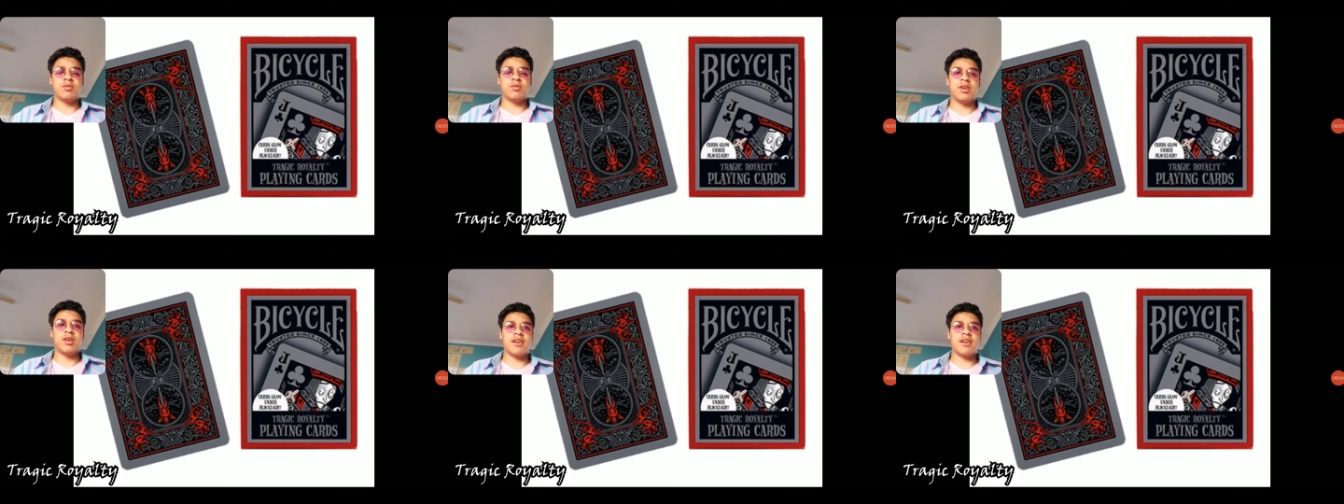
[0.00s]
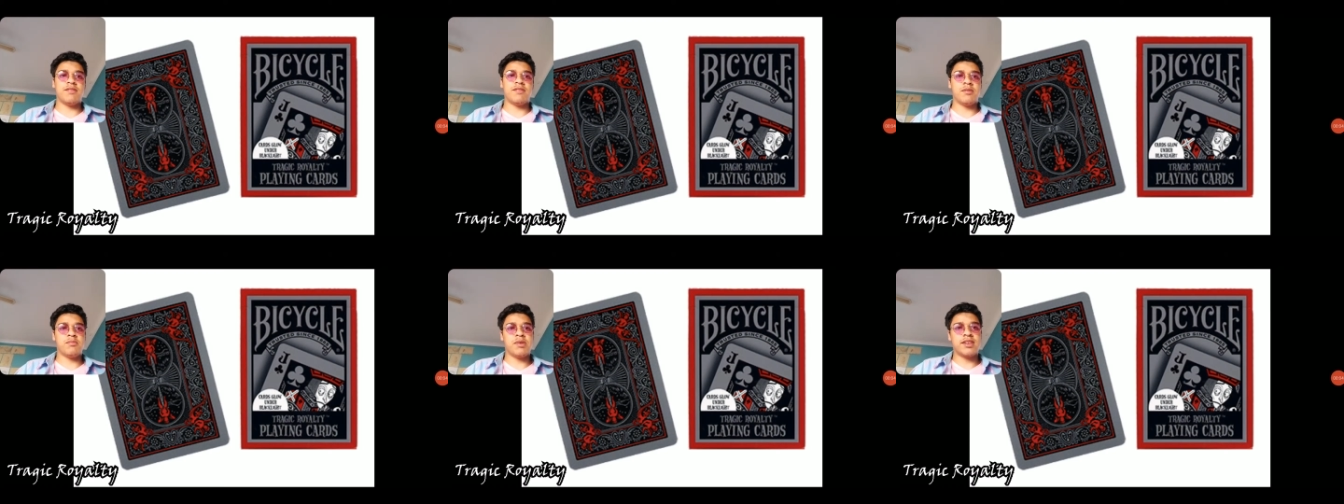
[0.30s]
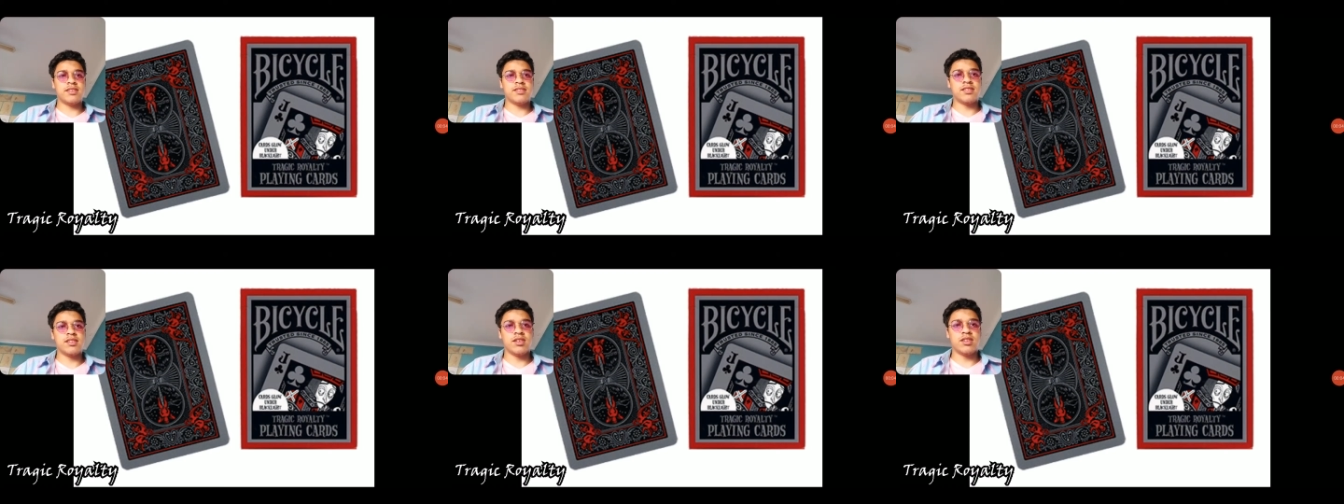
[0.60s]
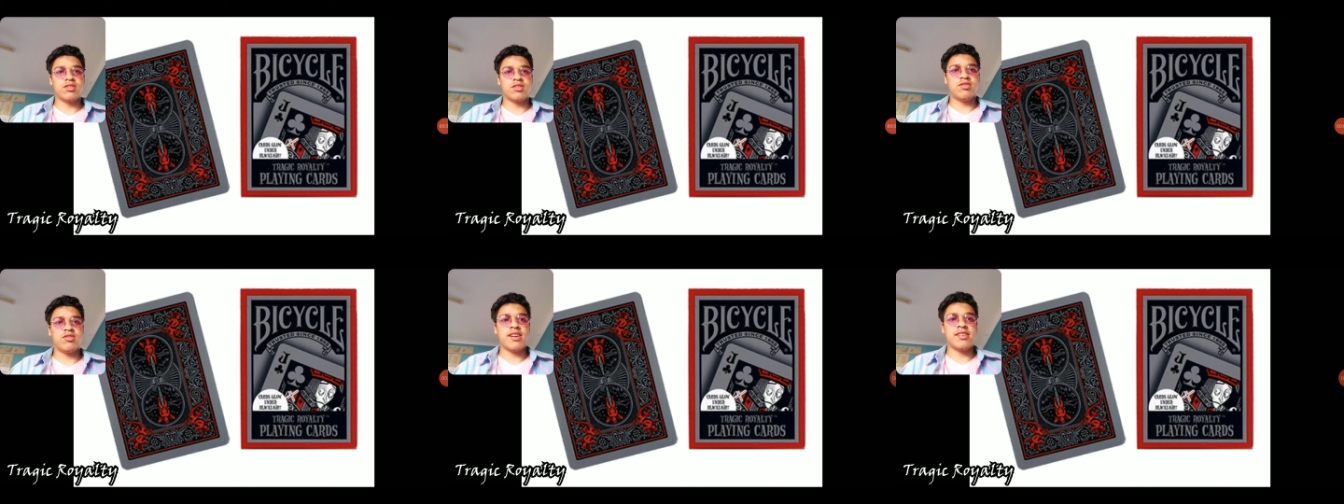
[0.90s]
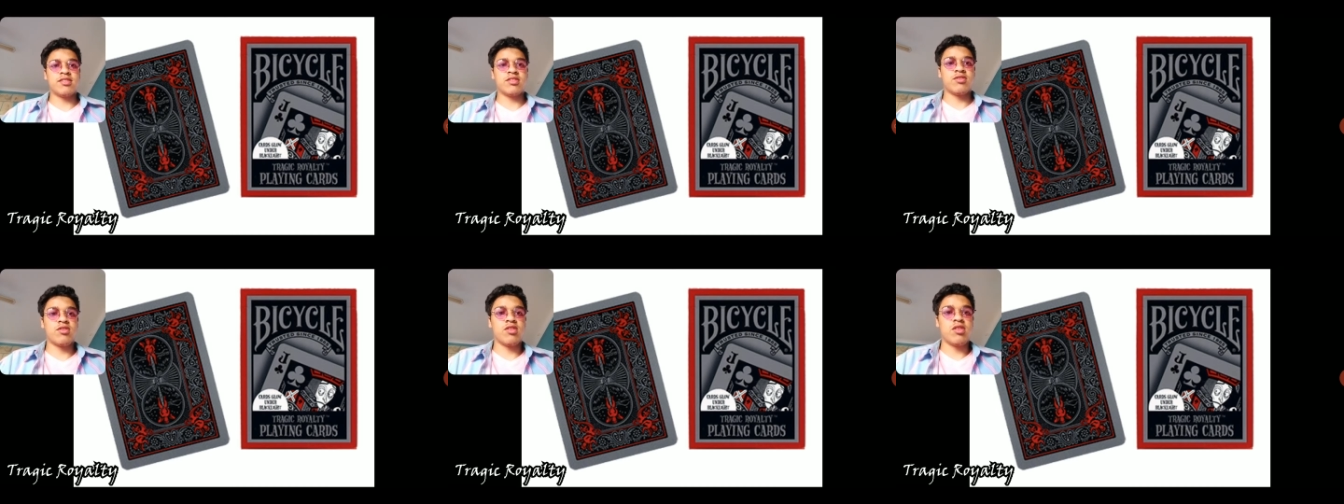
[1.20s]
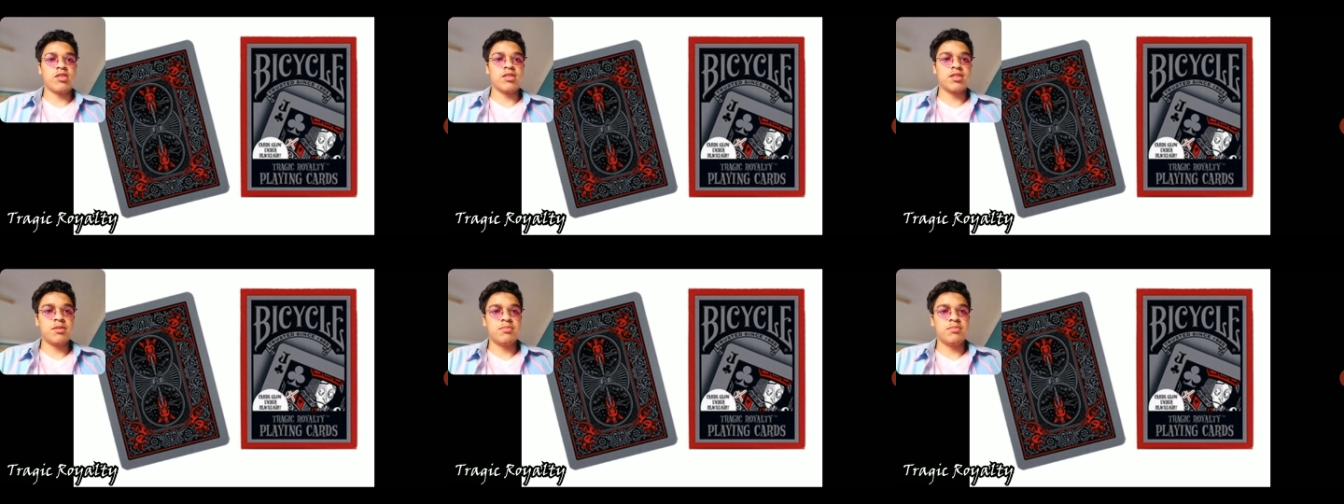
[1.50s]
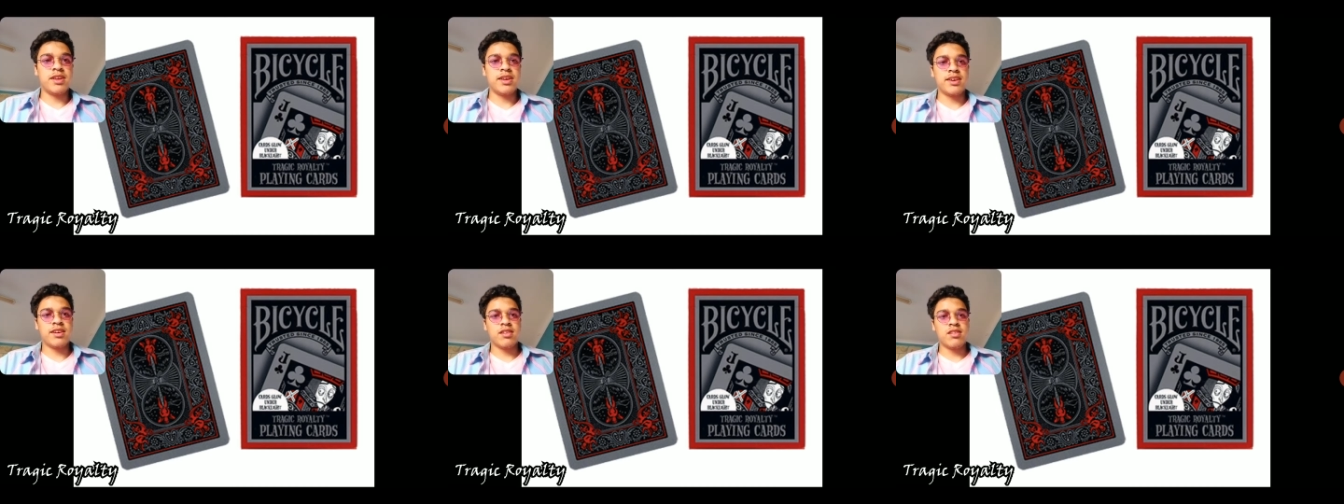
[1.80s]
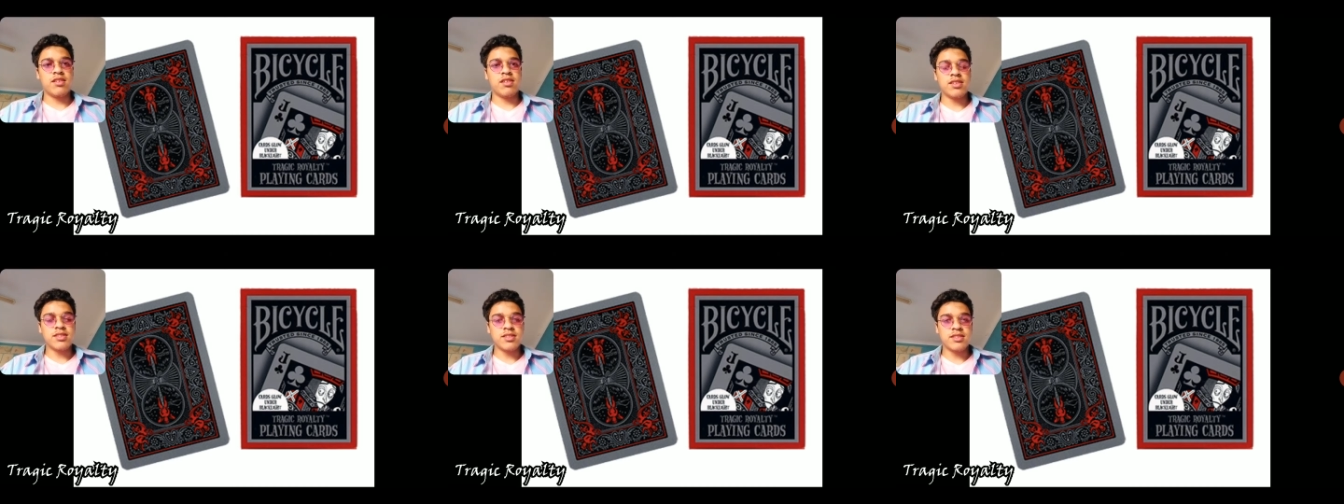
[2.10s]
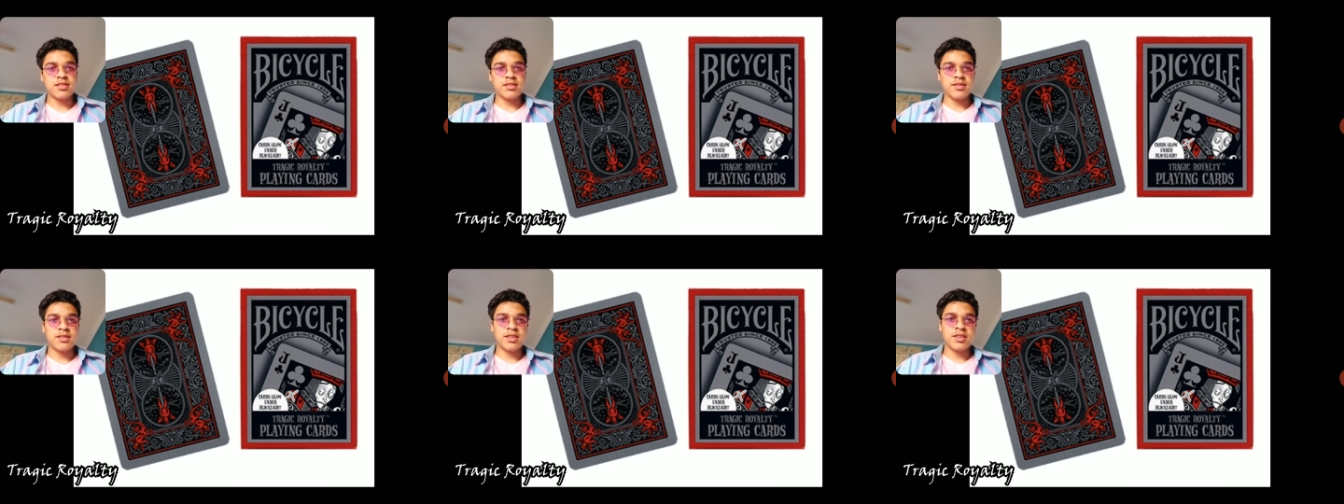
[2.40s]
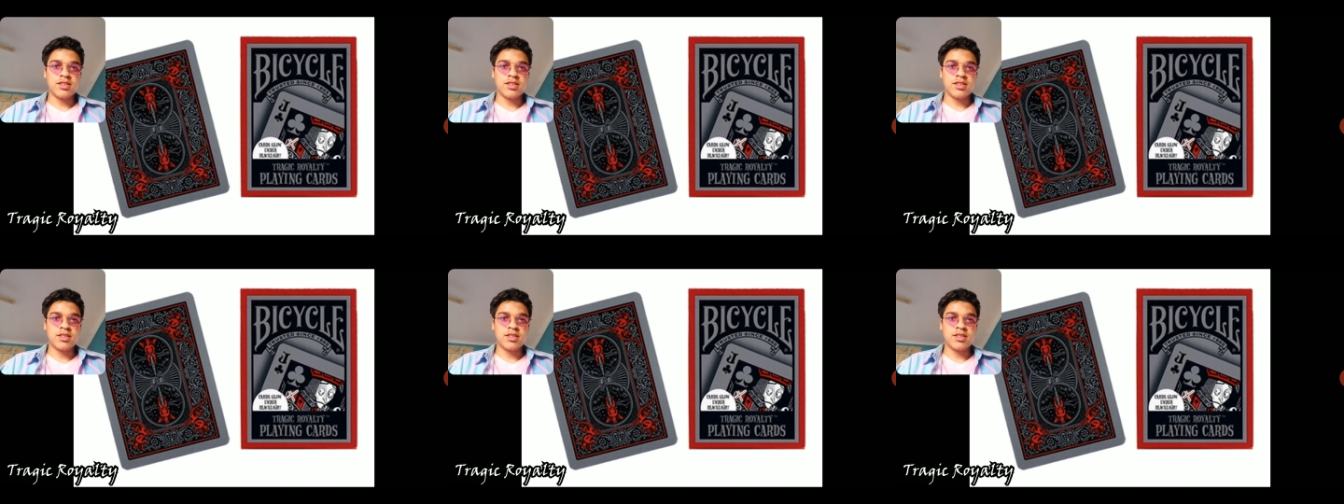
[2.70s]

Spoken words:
we have the Bicycle Tragic Royalty playing cards.